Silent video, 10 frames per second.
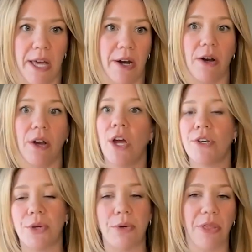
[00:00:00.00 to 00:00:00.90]
that are
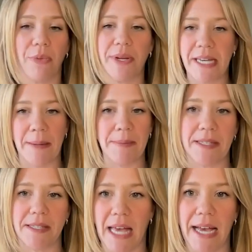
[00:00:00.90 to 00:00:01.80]
2 to 3 times
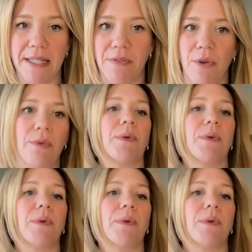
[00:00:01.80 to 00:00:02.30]
the size of you,